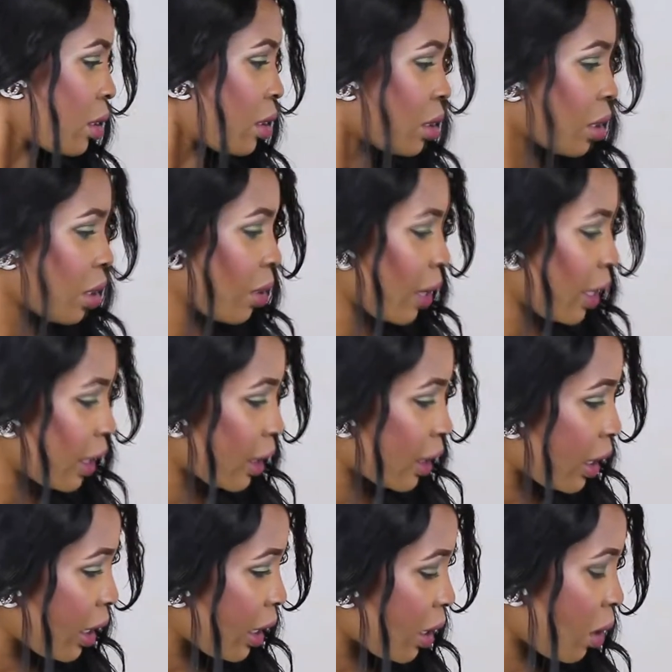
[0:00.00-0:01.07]
So I
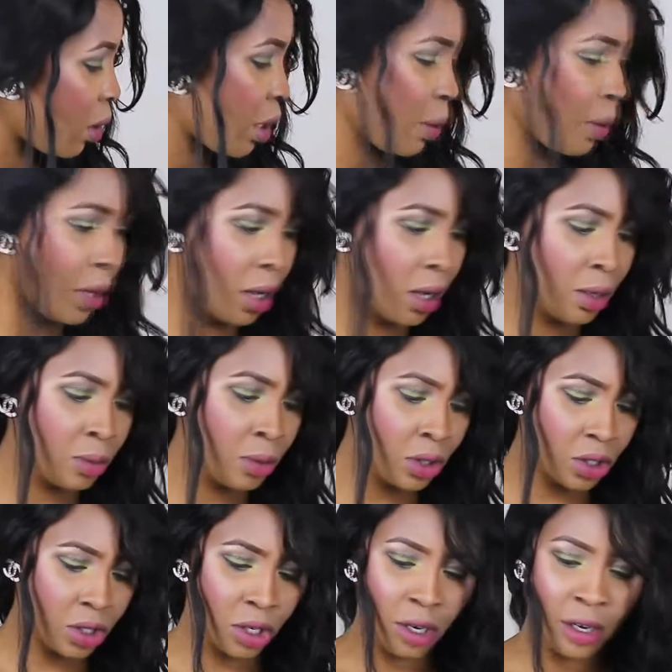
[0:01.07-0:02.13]
think, okay, we're
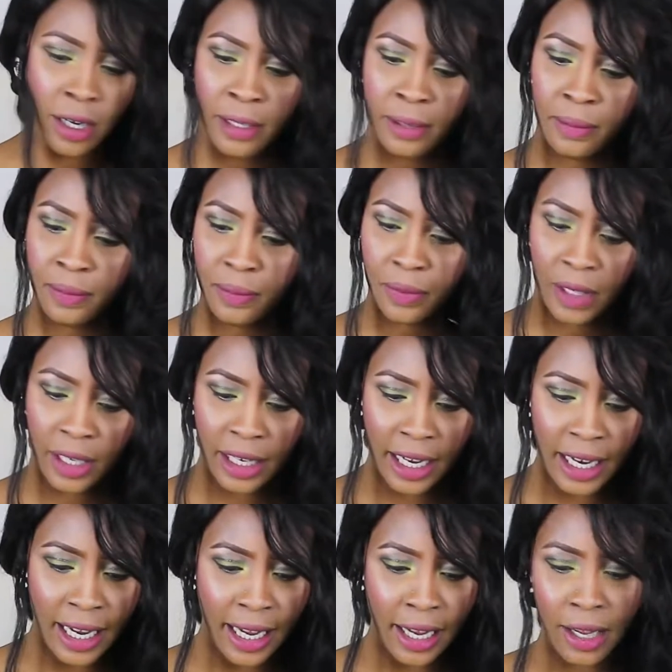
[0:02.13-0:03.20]
almost done. And
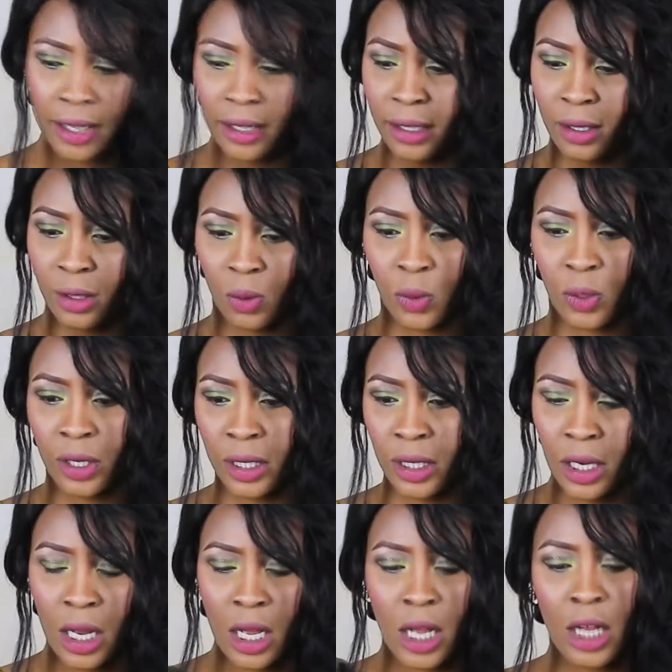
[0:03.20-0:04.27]
then I got this one.
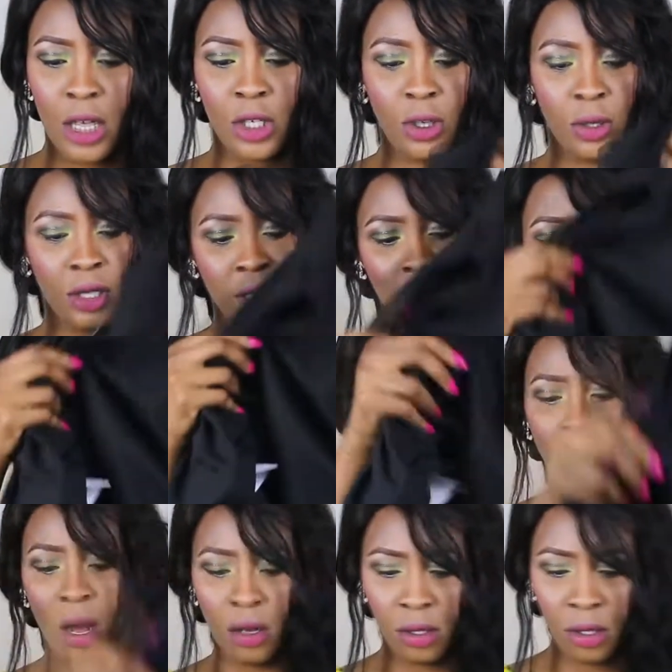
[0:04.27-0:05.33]
So this
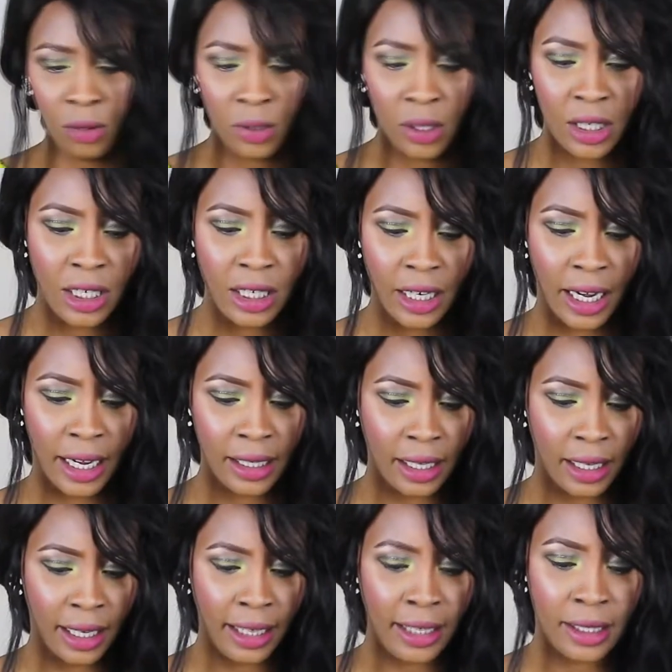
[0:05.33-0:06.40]
was also really nice. I
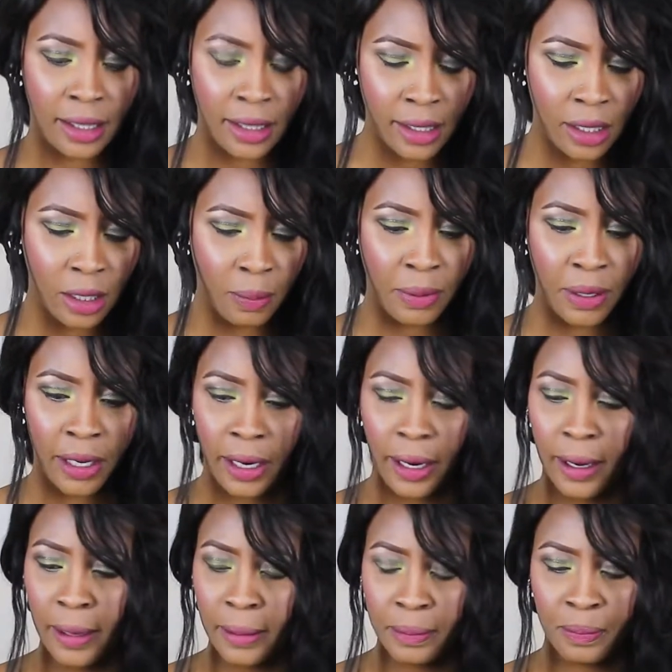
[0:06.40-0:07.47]
liked this, but
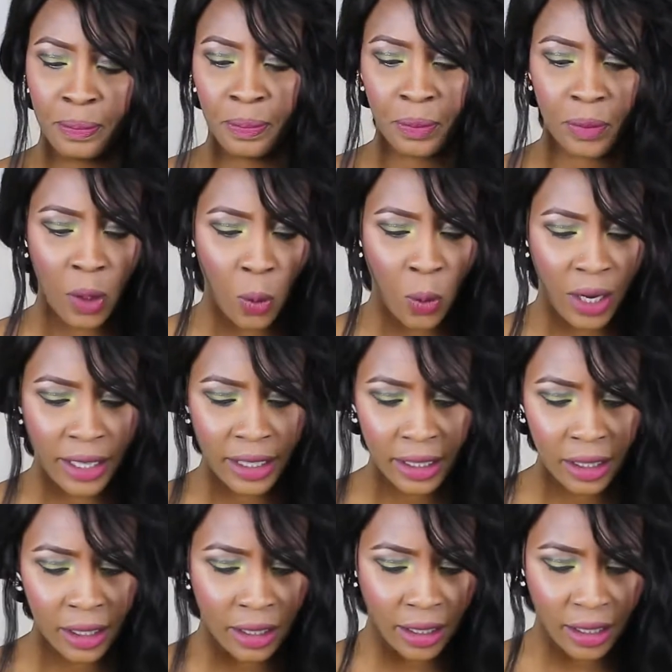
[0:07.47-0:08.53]
um, what I
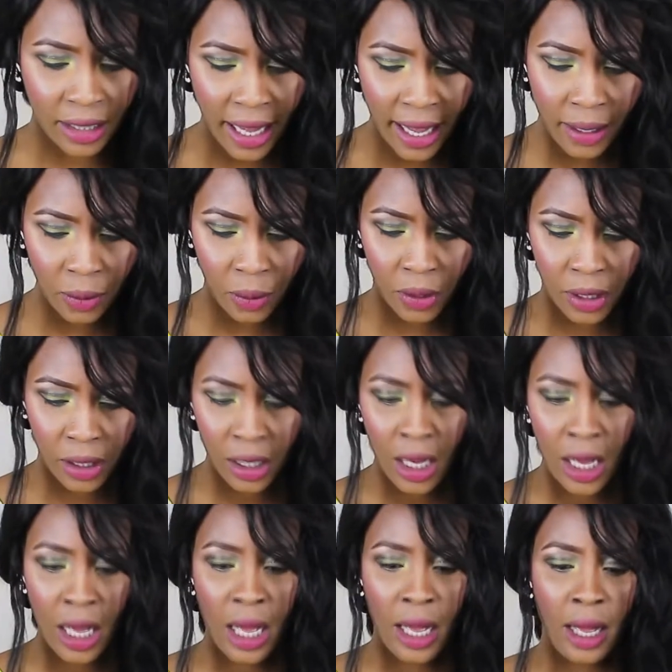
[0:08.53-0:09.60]
didn't understand was
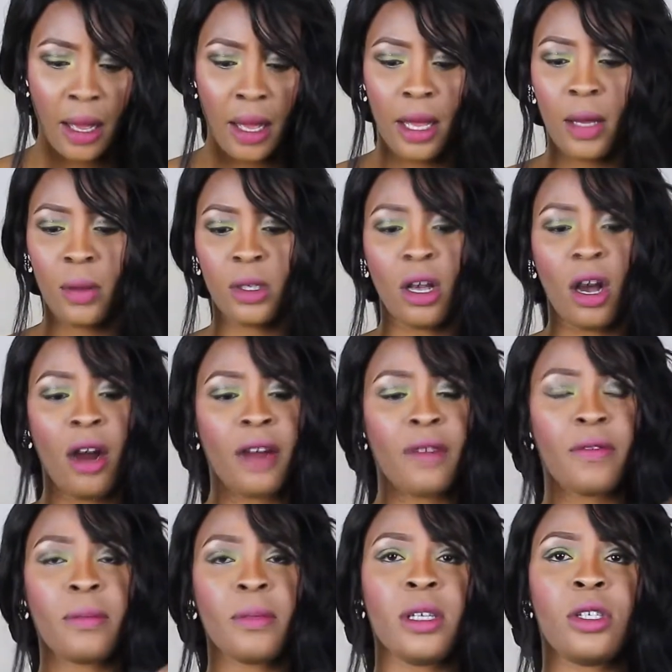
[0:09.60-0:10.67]
it was hard
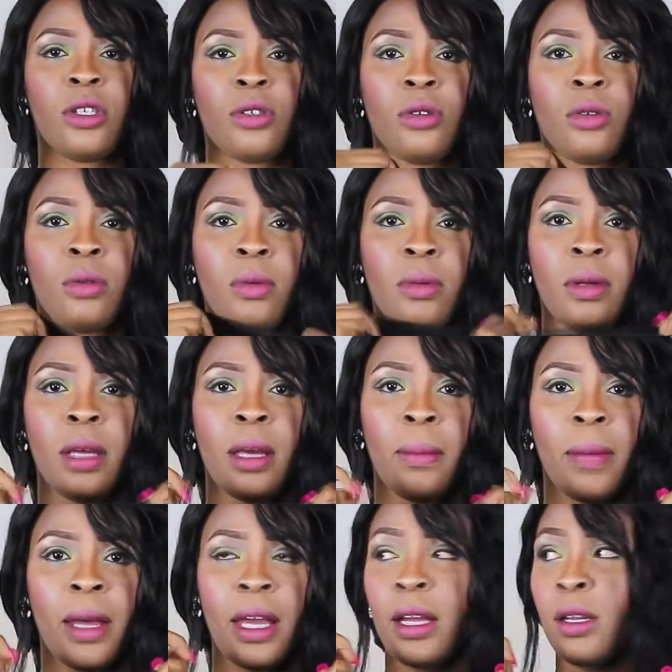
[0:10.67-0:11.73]
for me to get
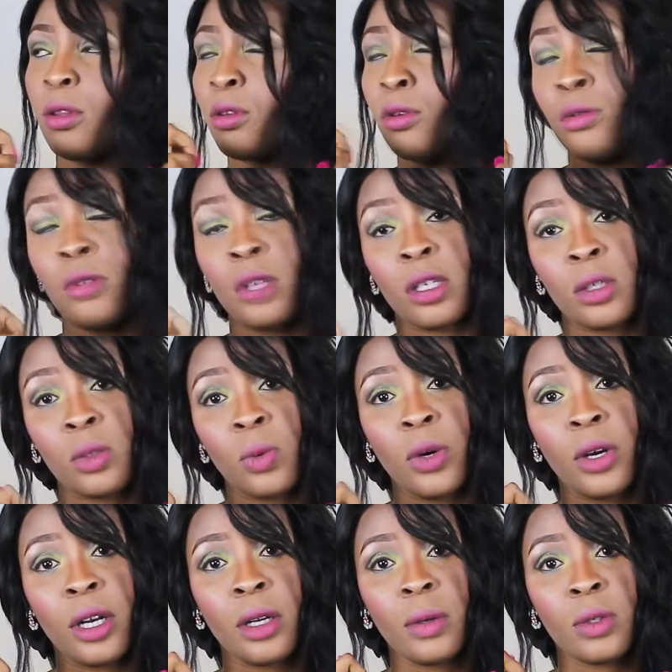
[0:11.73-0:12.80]
my head through this
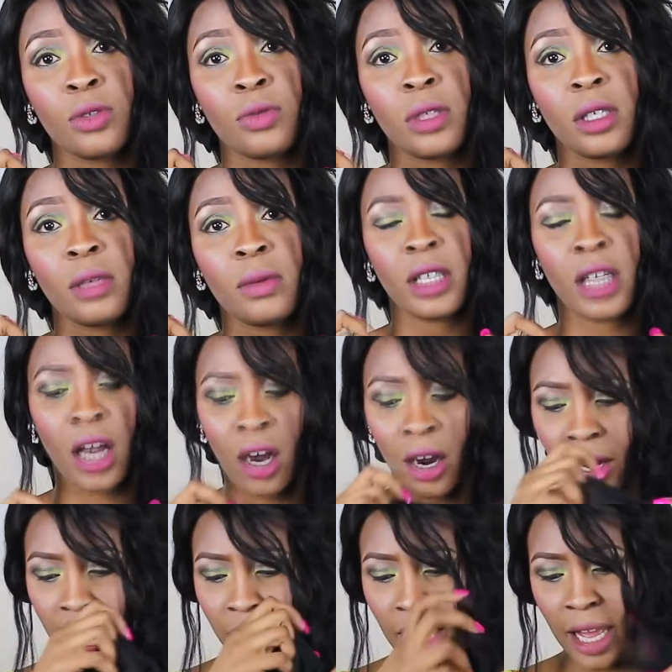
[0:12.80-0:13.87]
one. It was really,
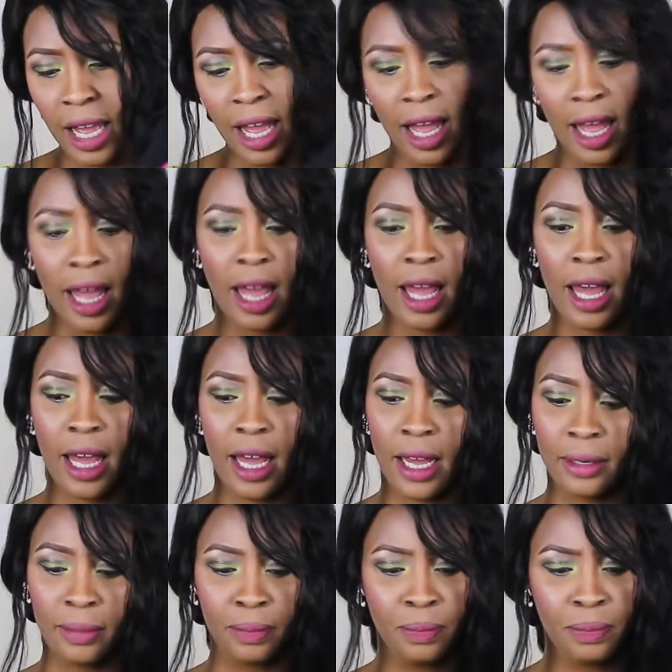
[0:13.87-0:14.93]
hard.
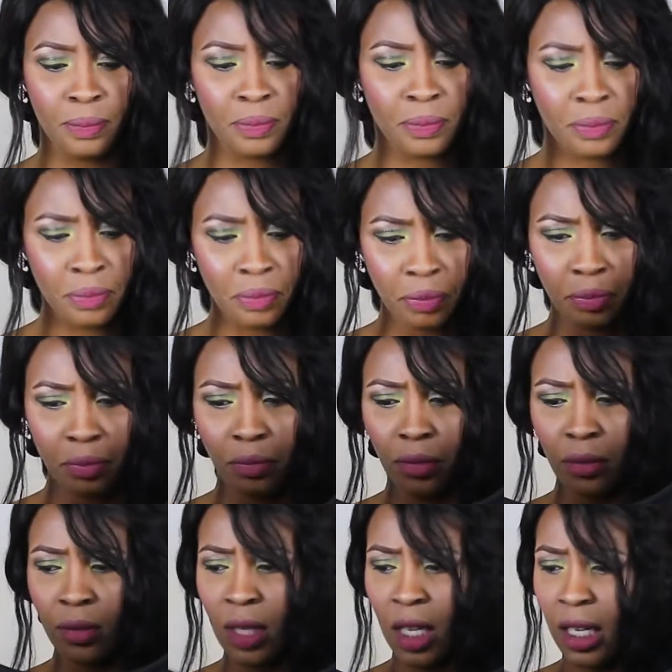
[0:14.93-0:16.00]
And
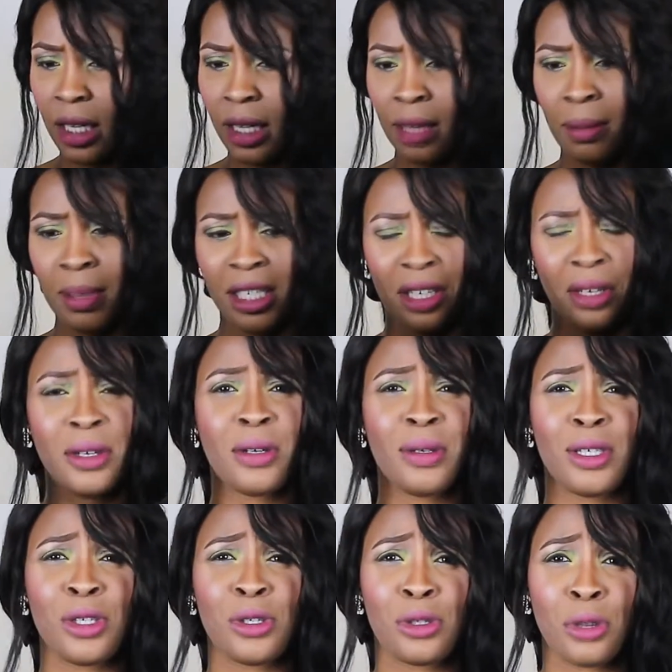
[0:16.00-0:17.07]
the material
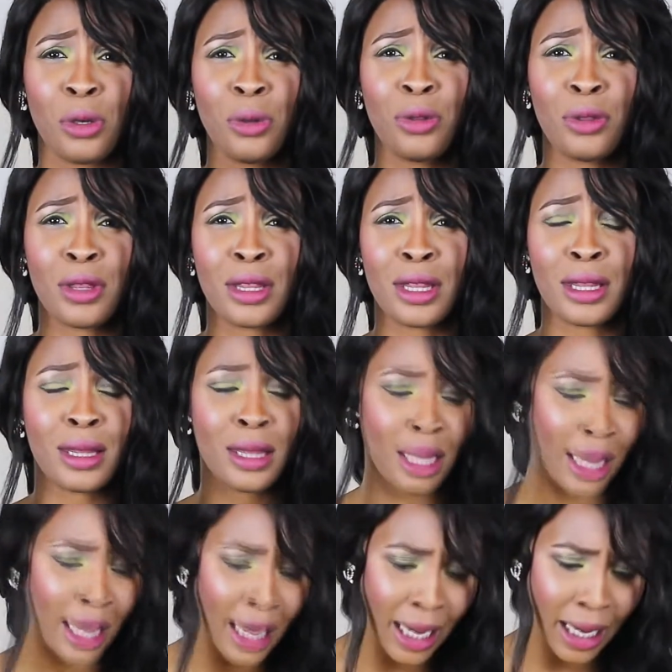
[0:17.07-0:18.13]
is so
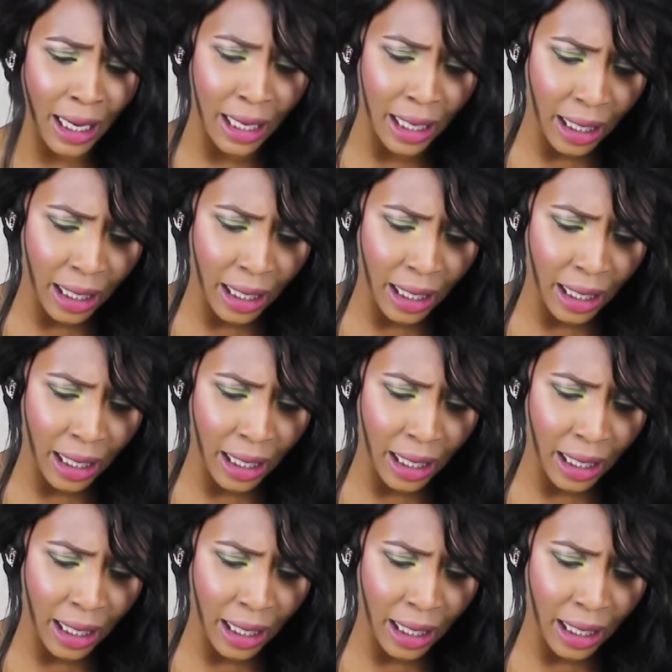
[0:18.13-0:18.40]
thick.